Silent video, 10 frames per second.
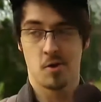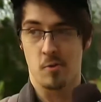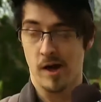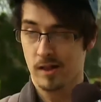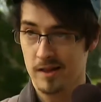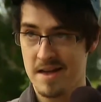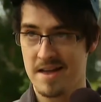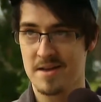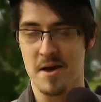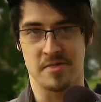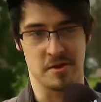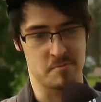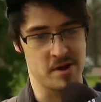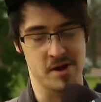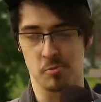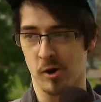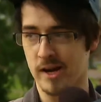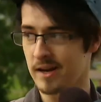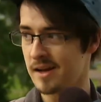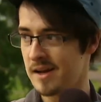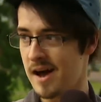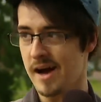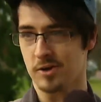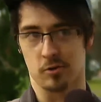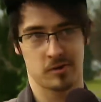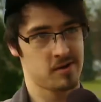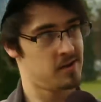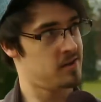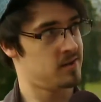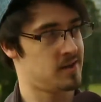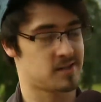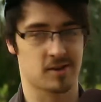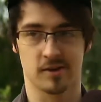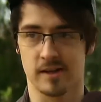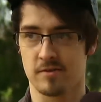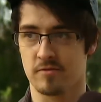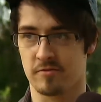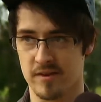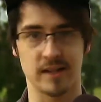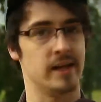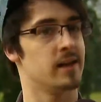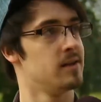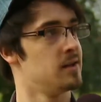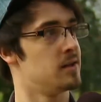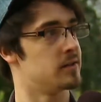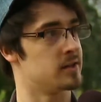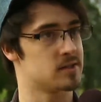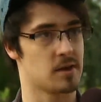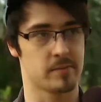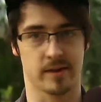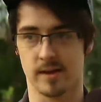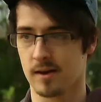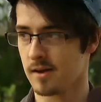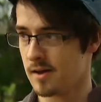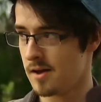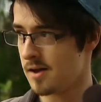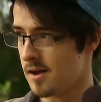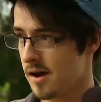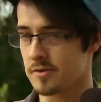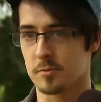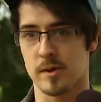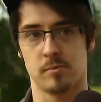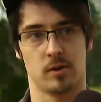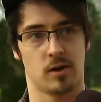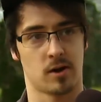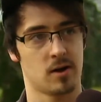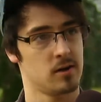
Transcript: Well, I think being white, I don't necessarily feel it. I think it's something that other people are